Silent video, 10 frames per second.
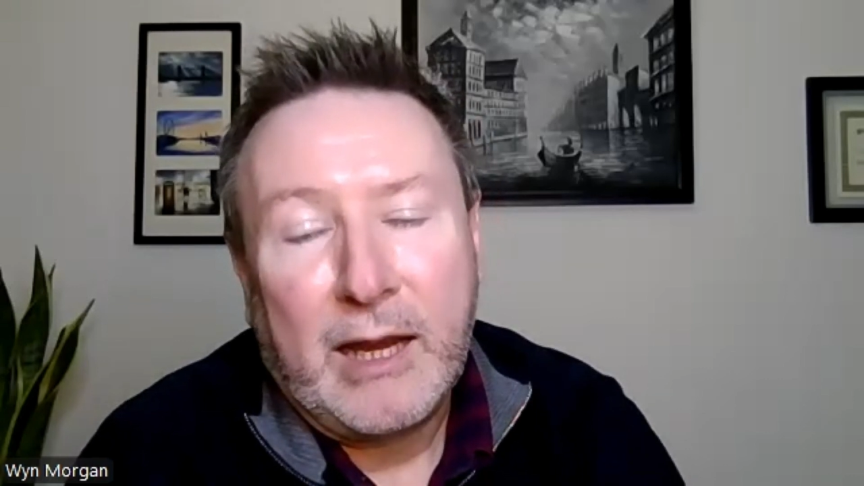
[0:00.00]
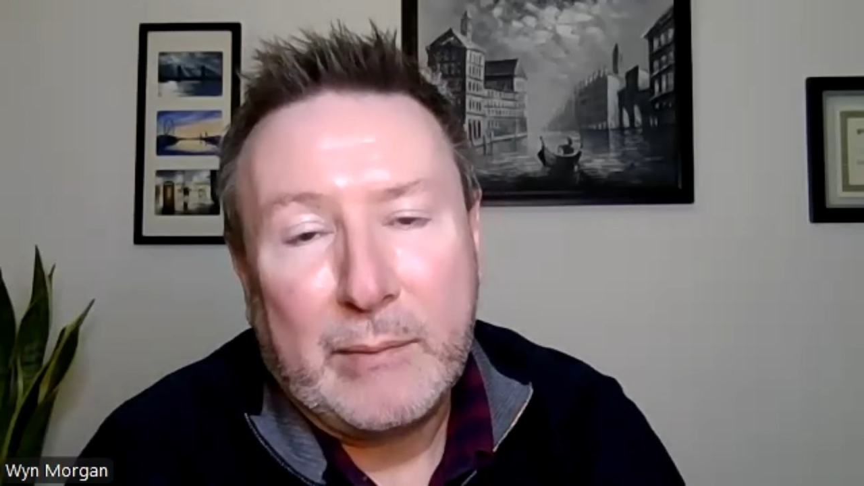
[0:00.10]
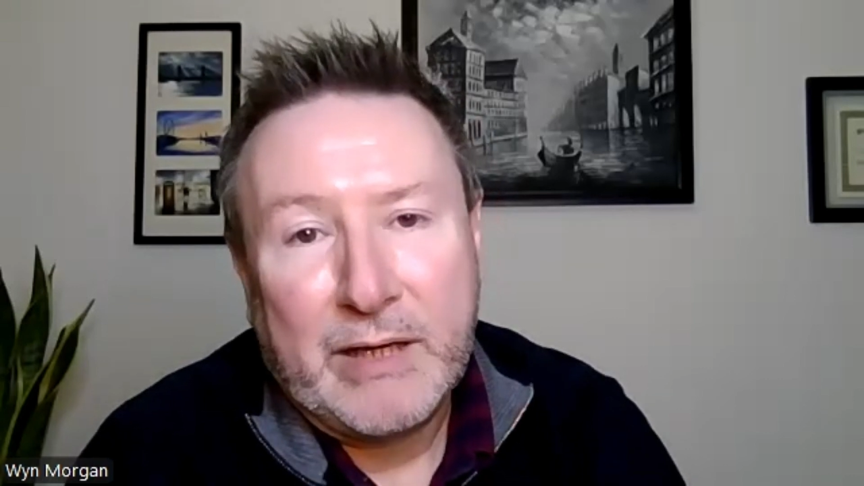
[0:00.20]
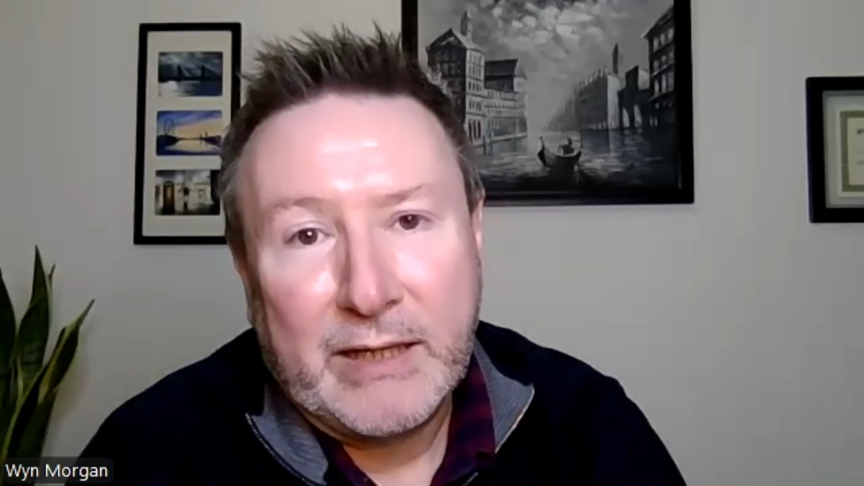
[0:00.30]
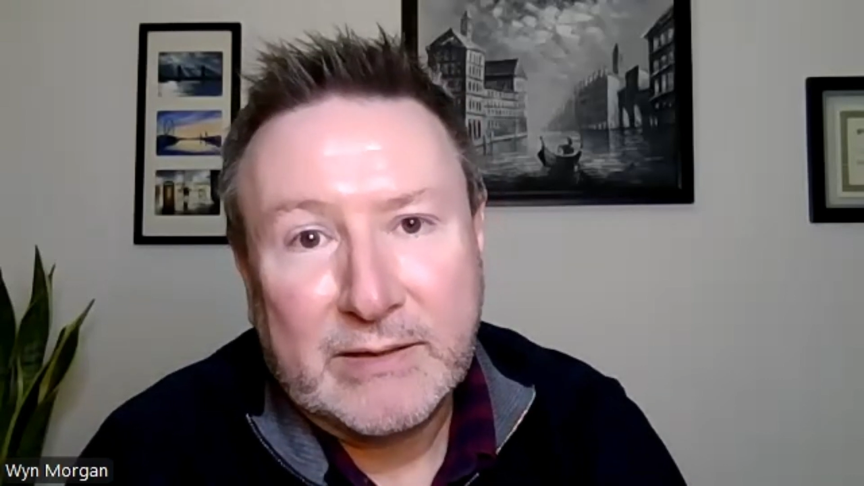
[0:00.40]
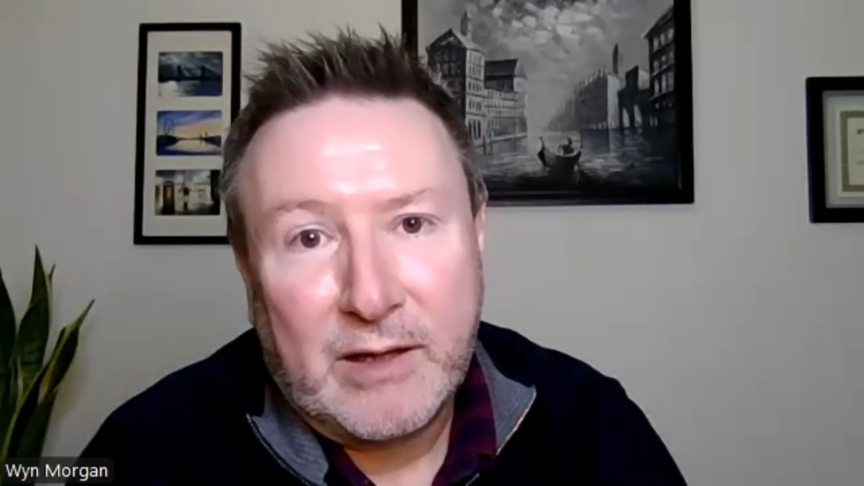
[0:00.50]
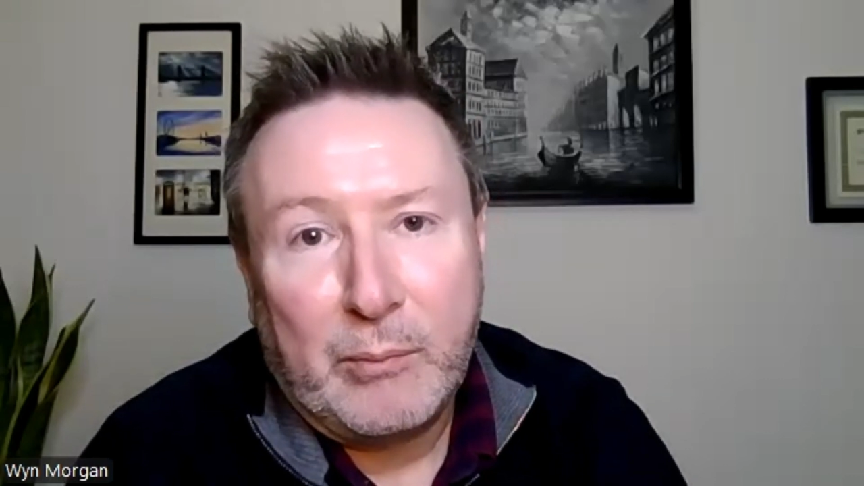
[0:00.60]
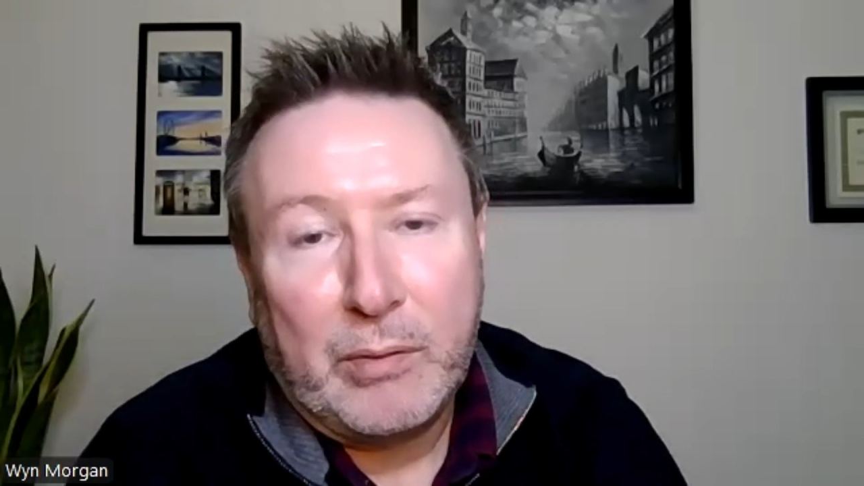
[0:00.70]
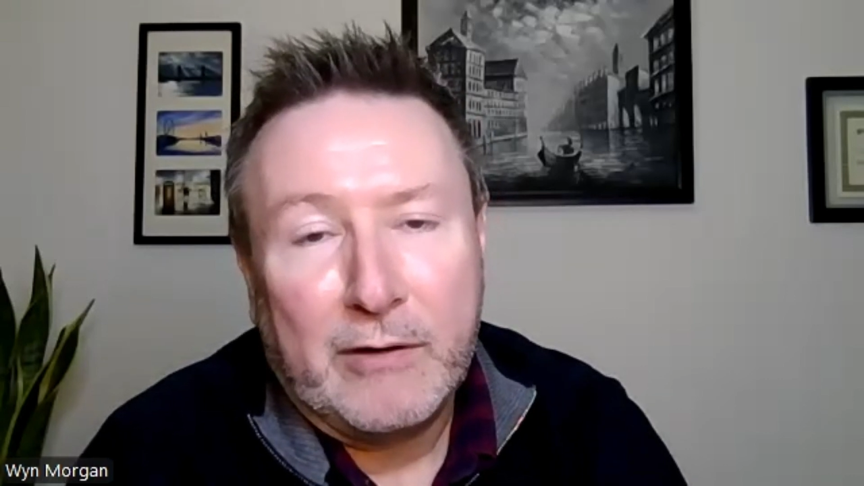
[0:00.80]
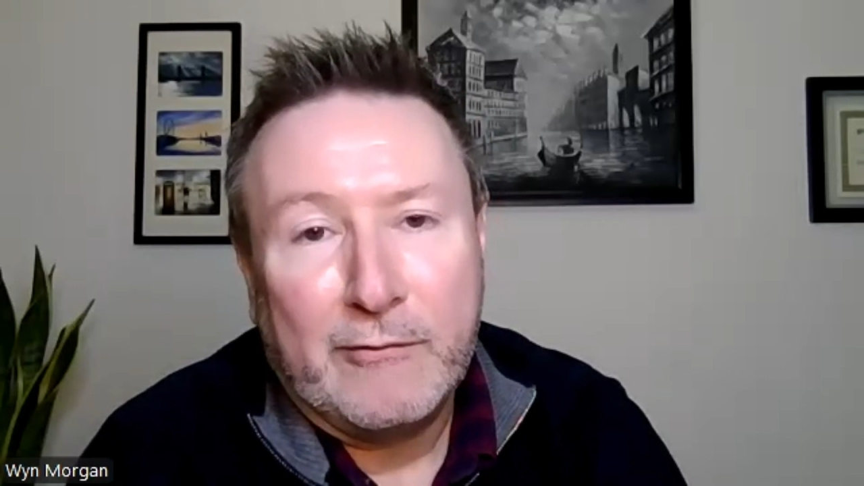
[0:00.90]
I'm an
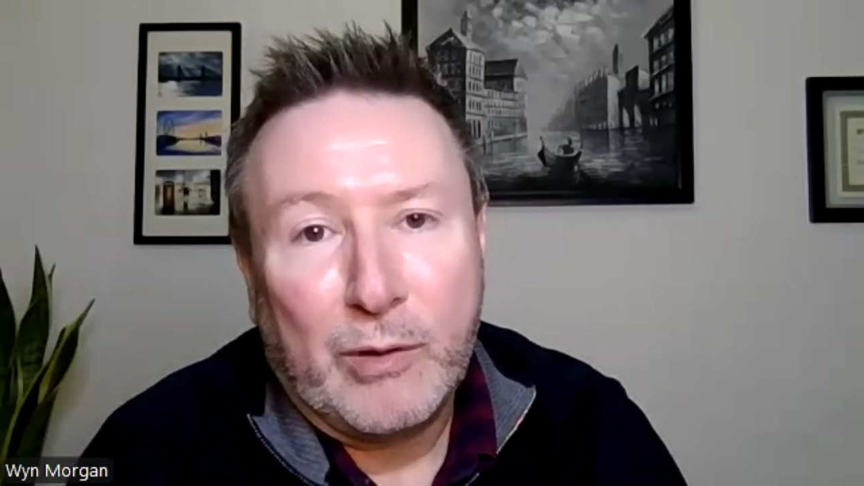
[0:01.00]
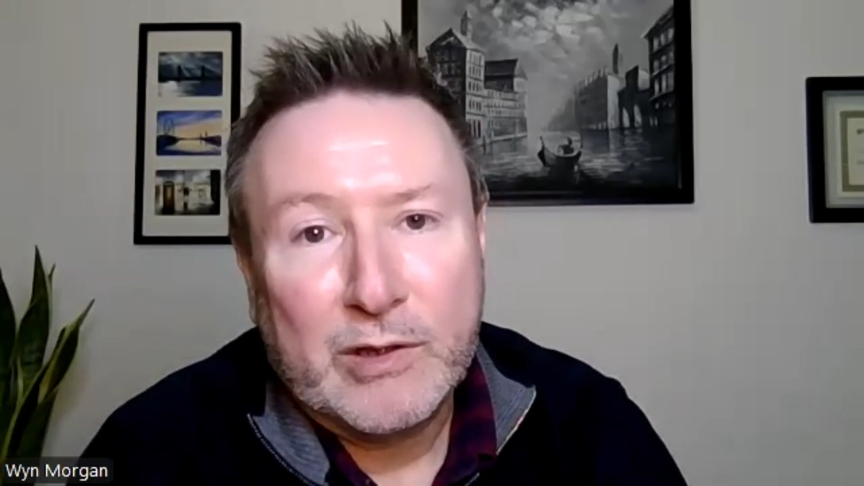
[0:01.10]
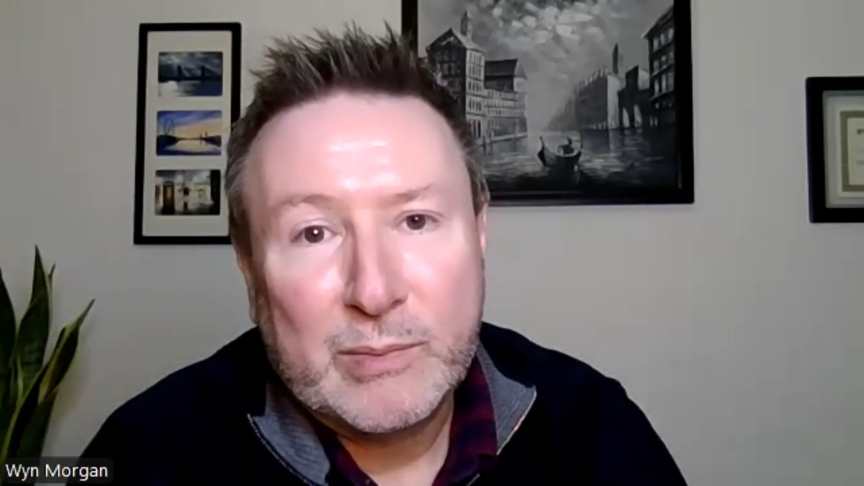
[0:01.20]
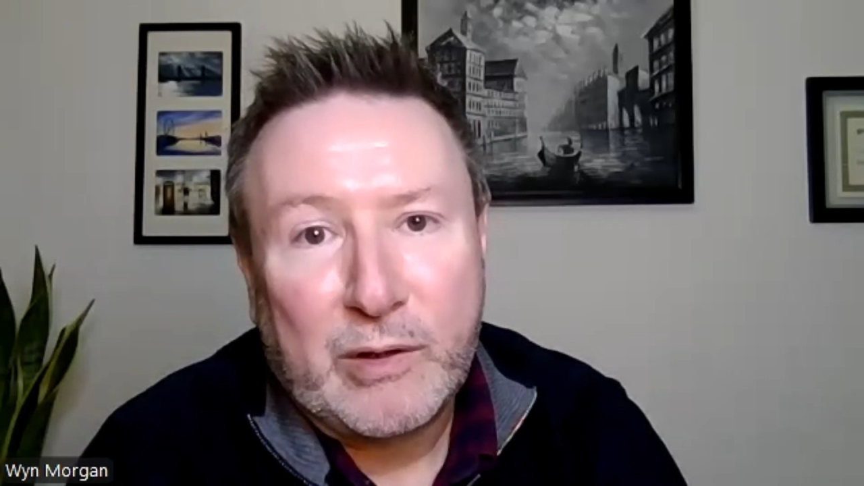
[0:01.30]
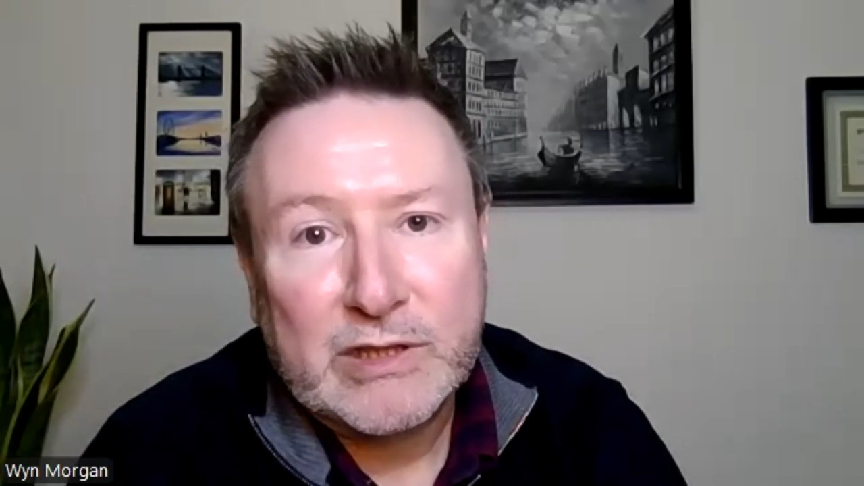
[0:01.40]
example of what's